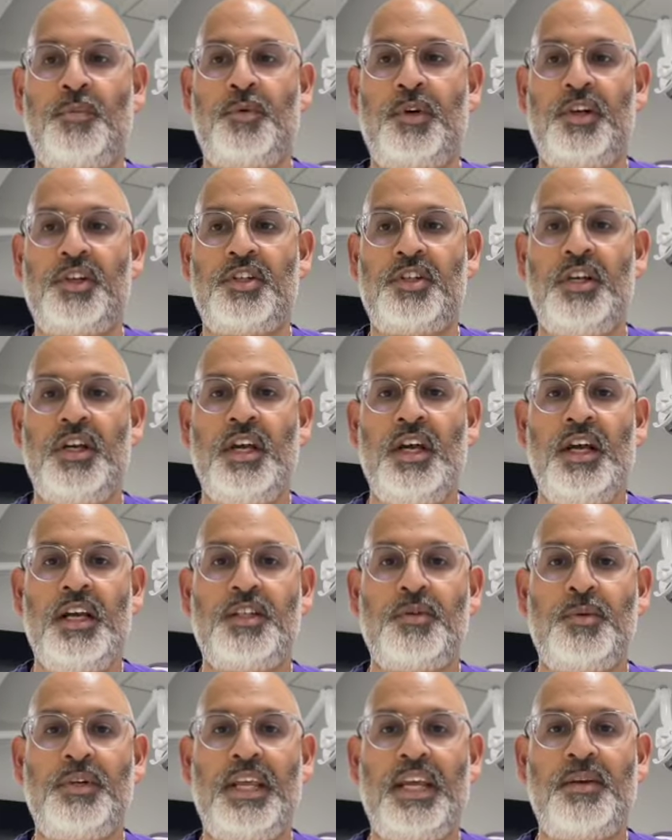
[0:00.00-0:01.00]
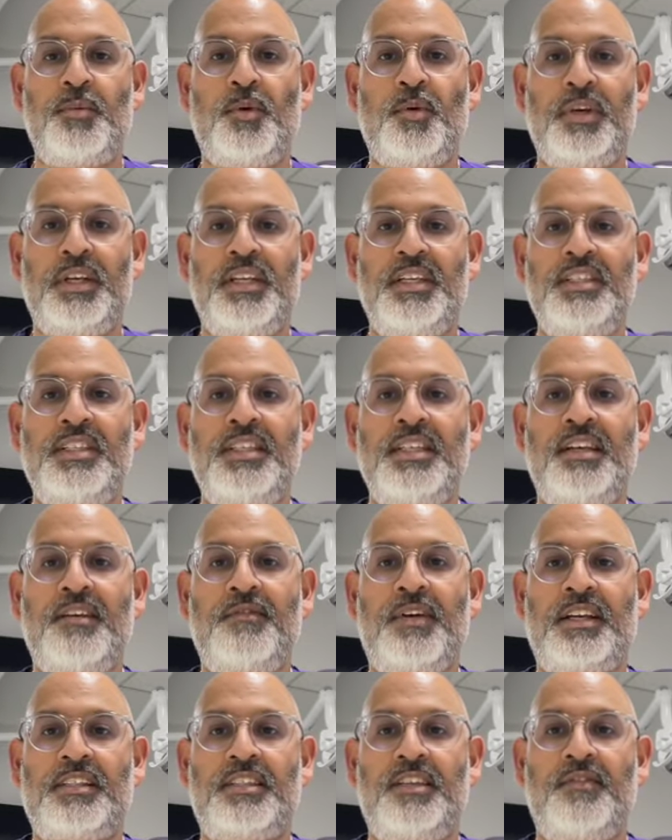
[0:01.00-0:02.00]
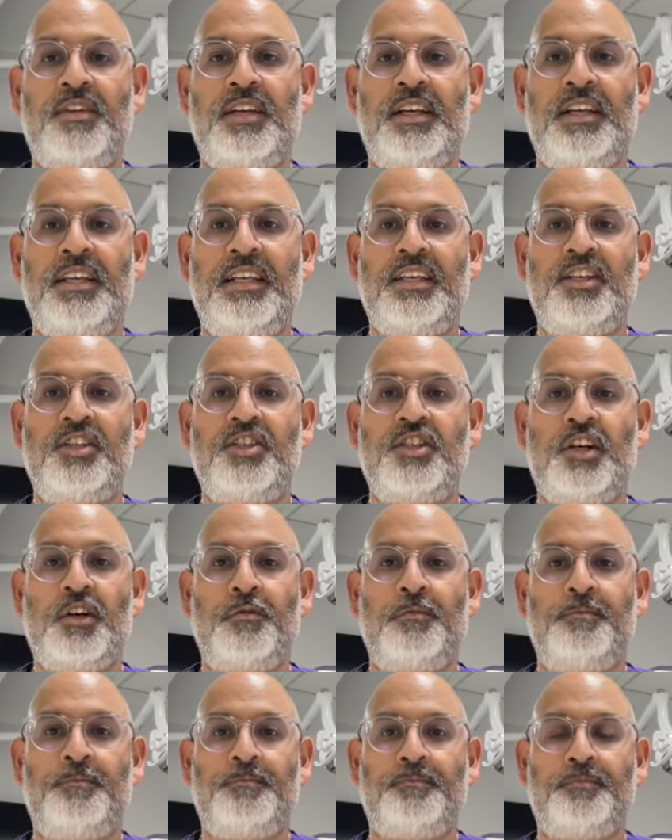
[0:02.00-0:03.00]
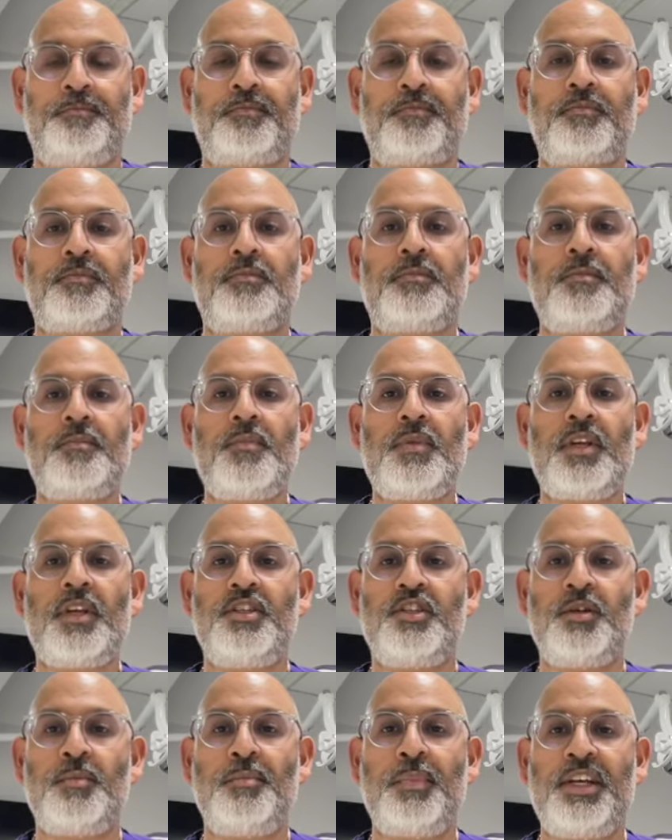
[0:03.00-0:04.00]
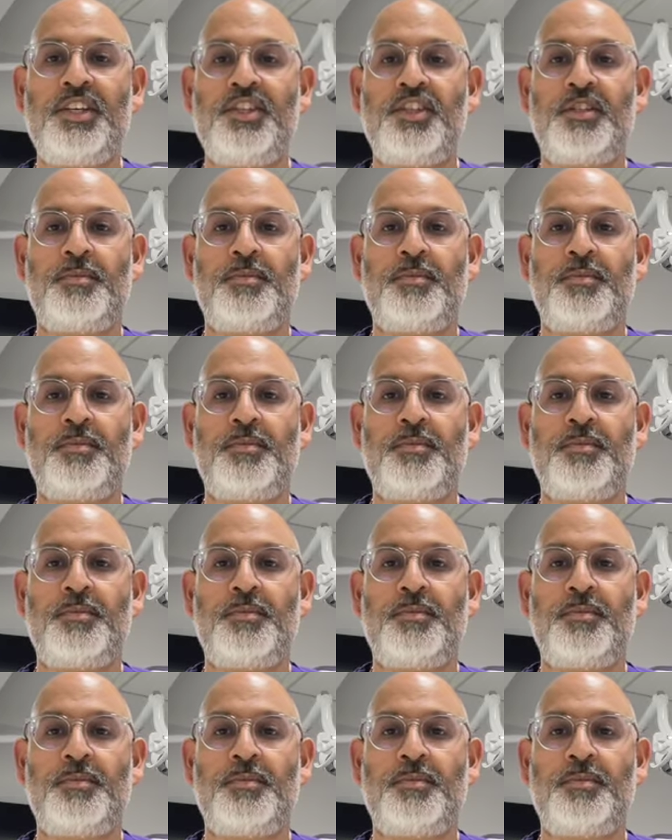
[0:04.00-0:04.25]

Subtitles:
brush to enable easy and effective cleaning as shown. Some patients